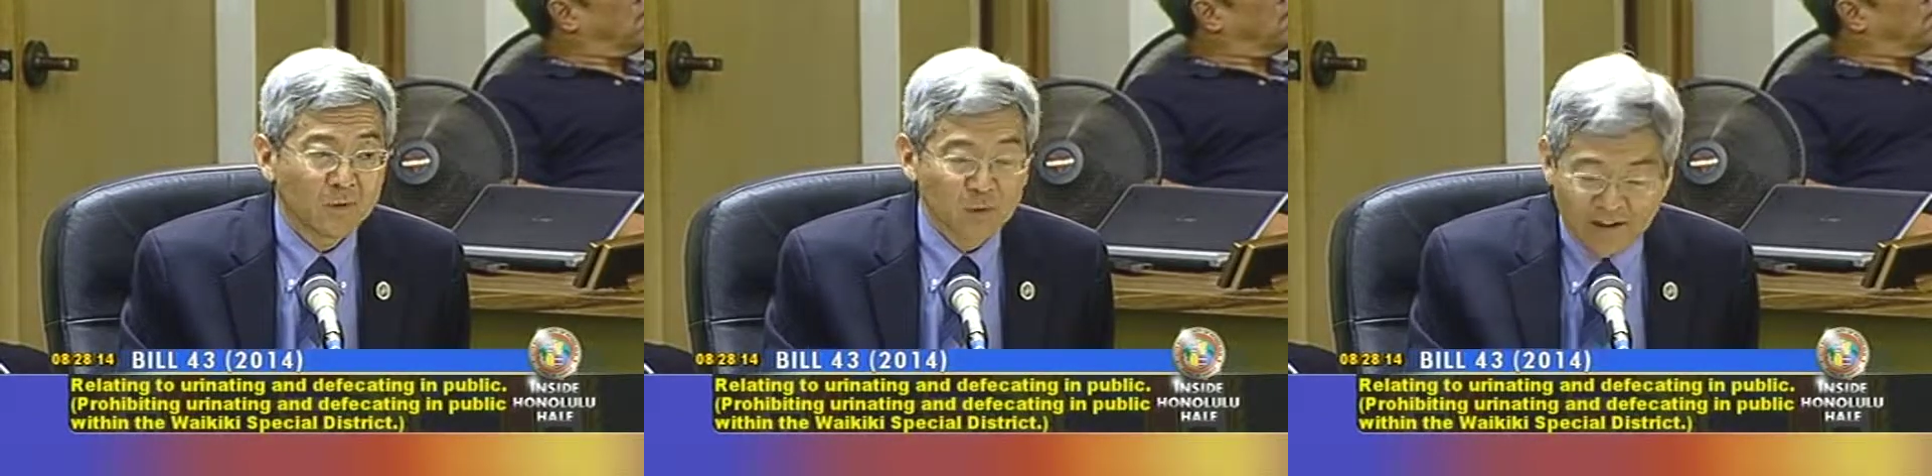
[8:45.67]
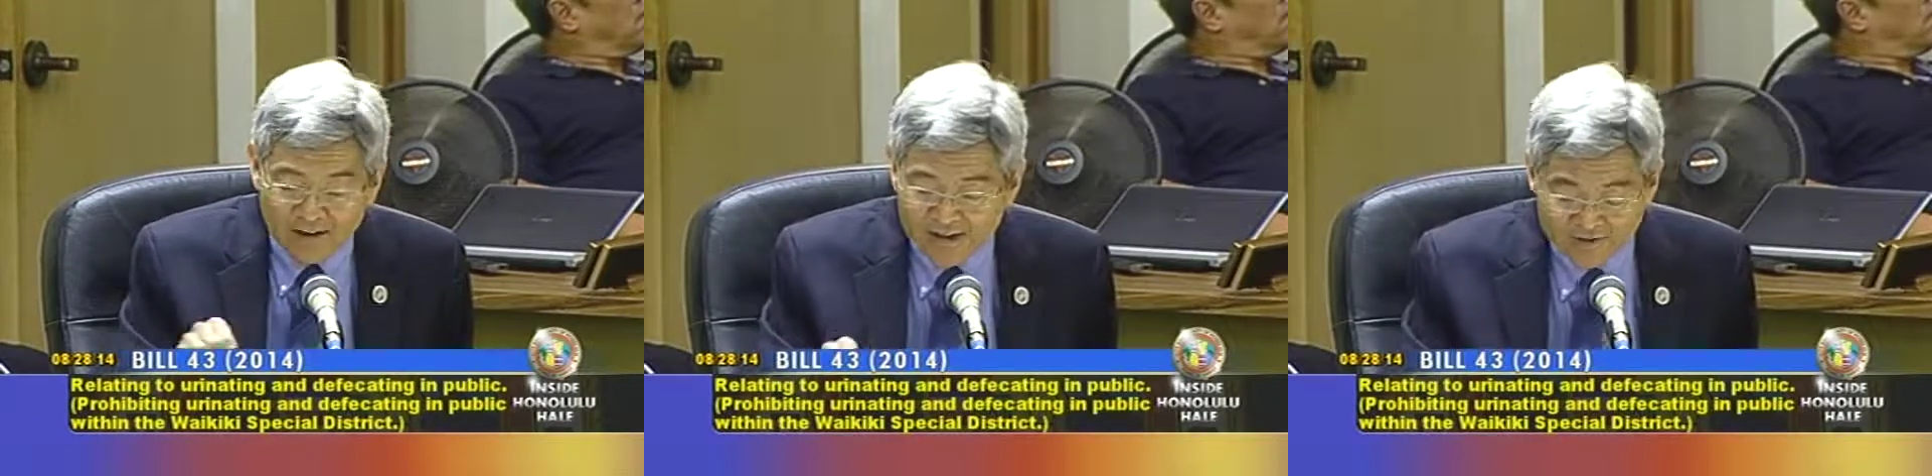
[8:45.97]

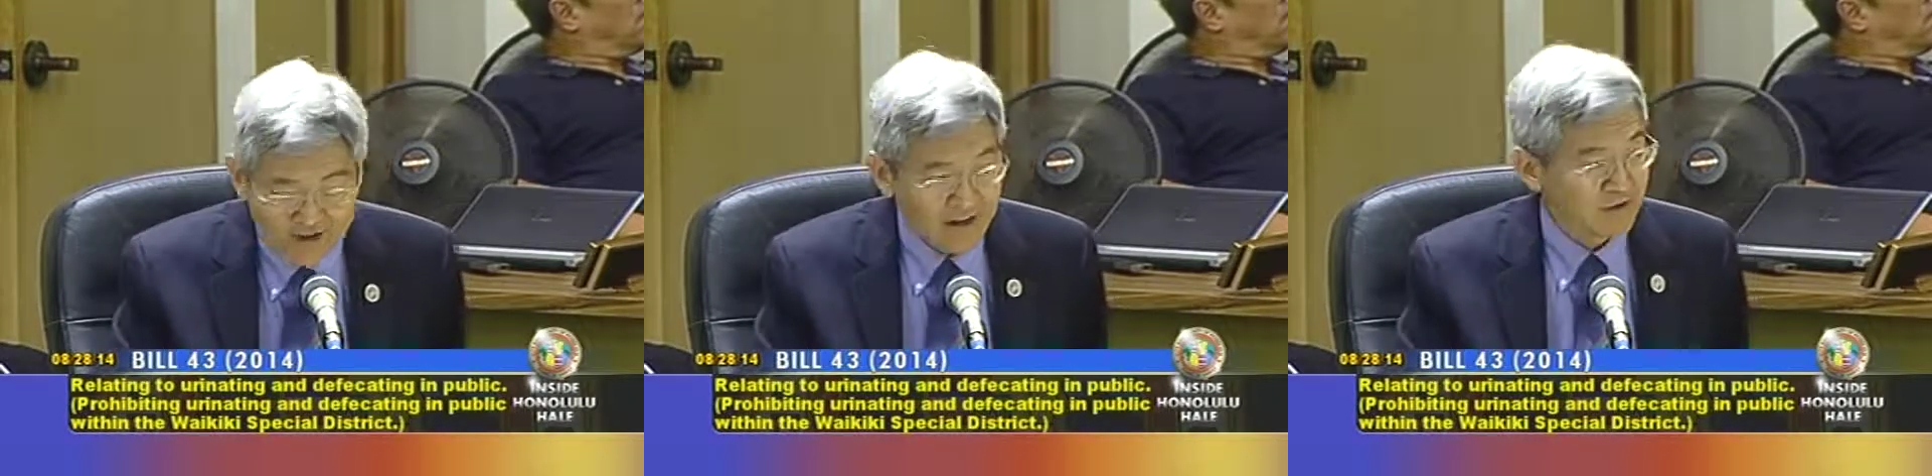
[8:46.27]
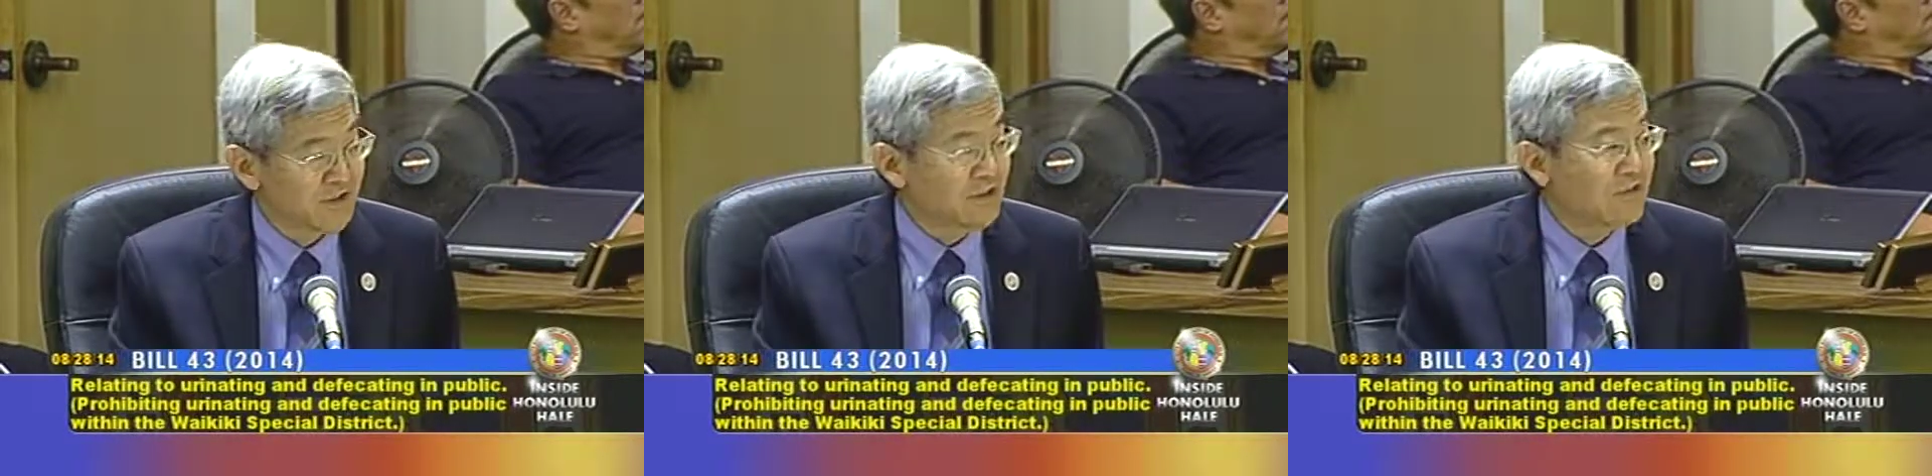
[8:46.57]
without having
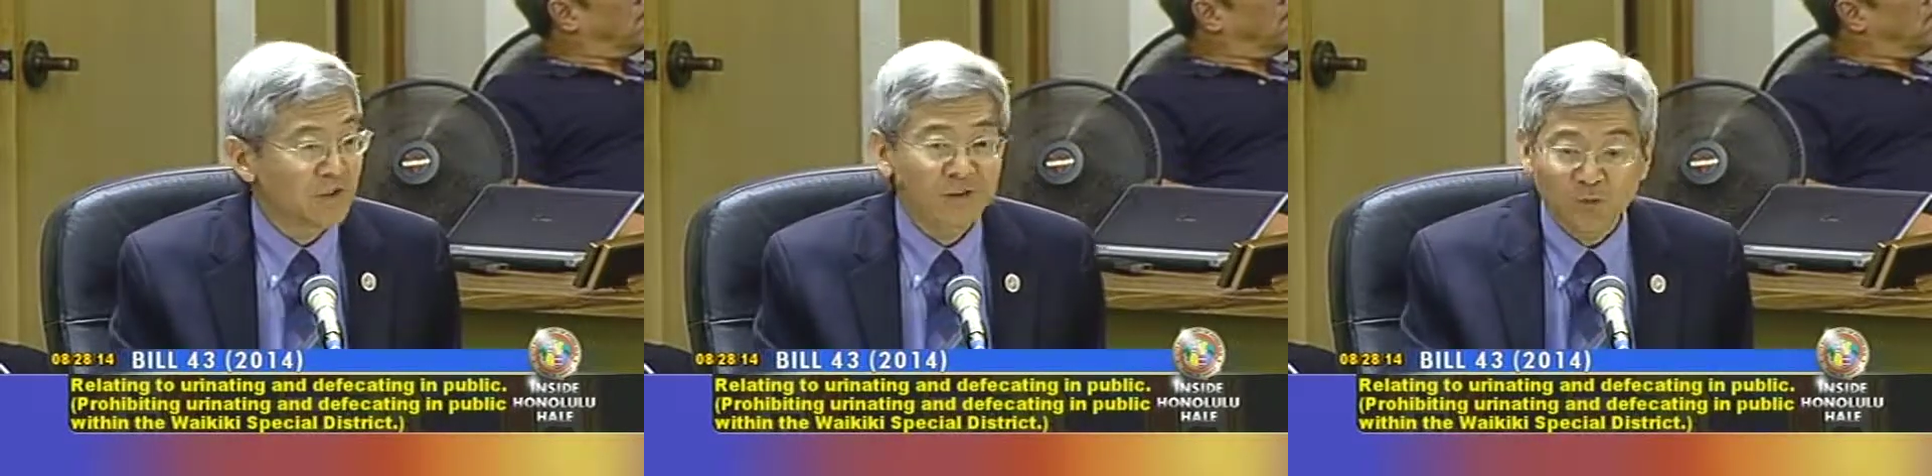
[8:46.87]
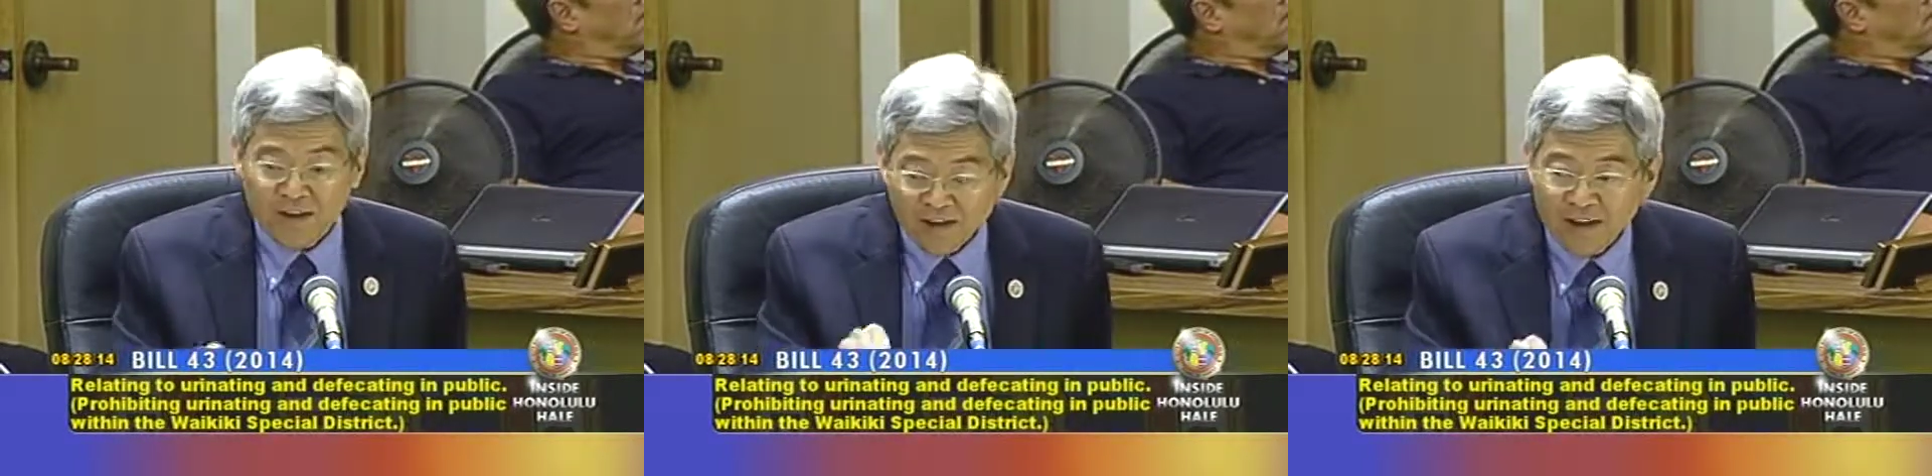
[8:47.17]
housing
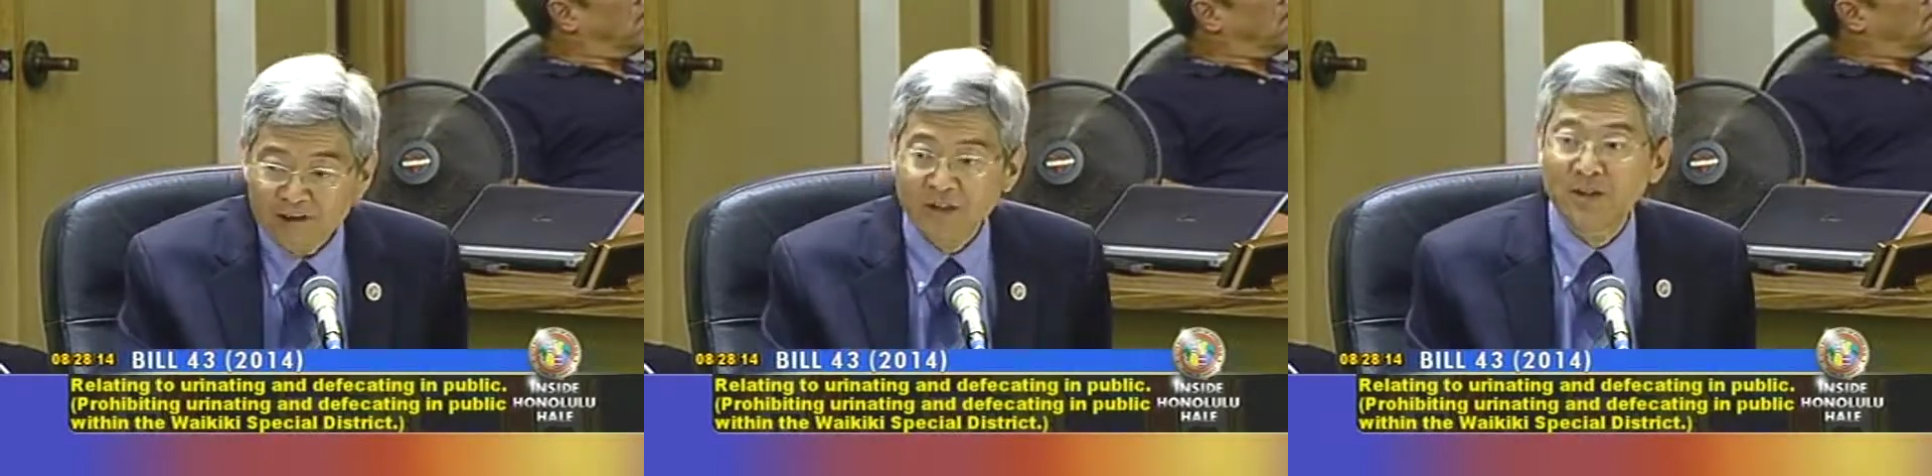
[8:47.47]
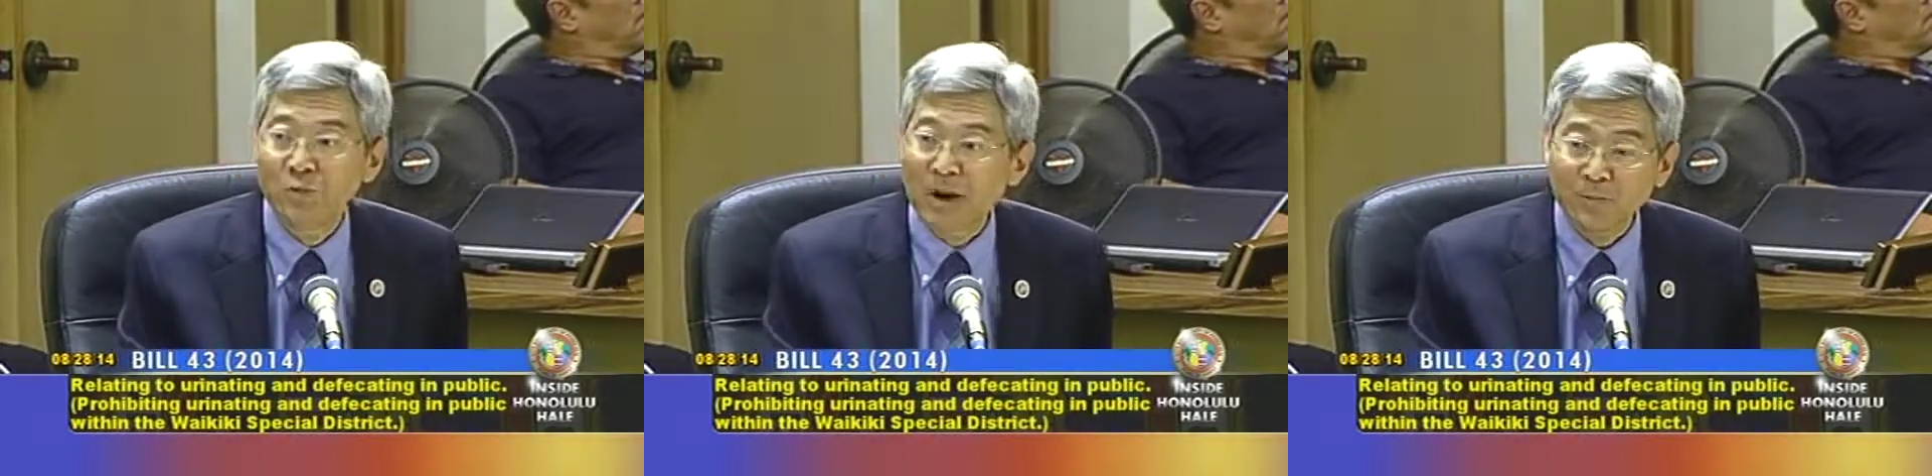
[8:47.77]
first, without
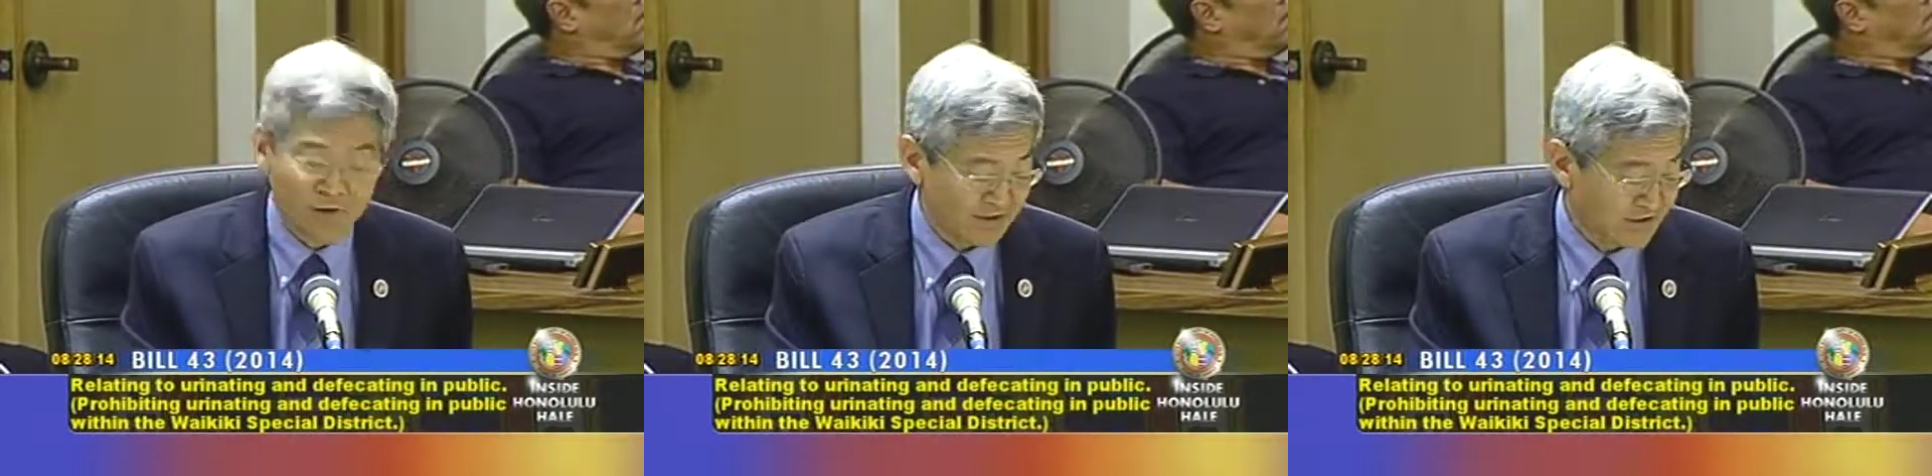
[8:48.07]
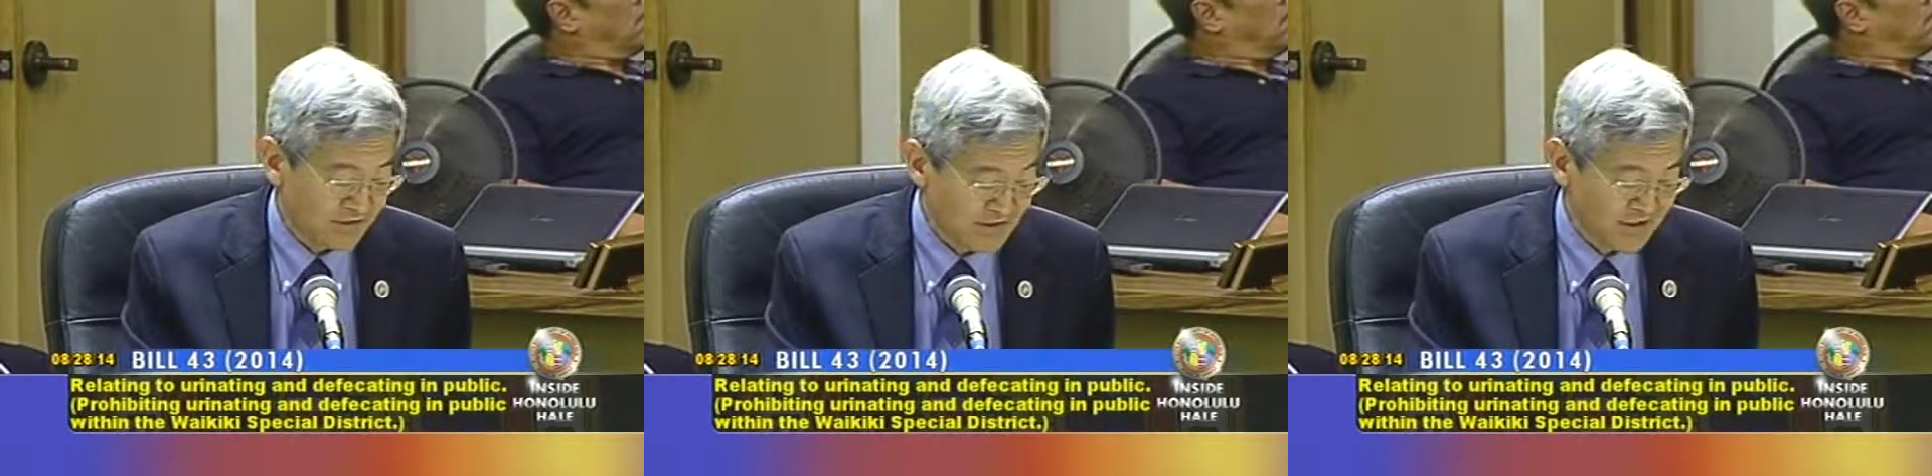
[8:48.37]
having the wraparound
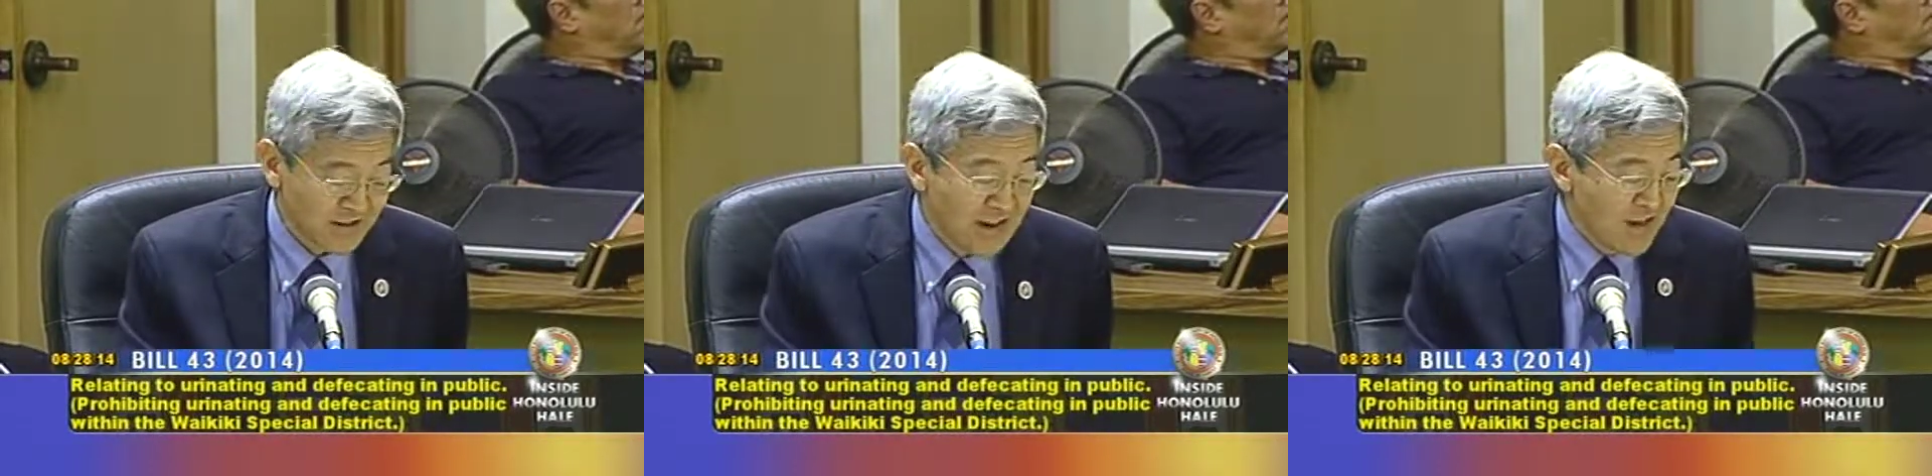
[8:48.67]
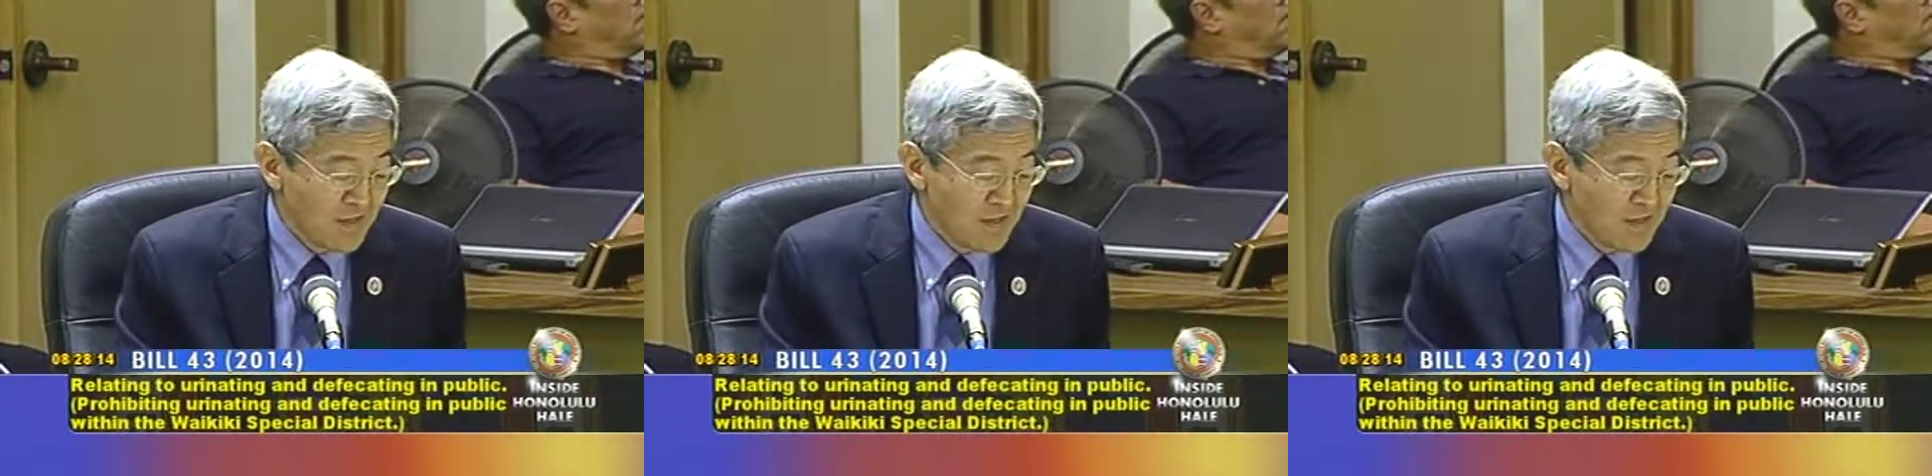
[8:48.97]
services,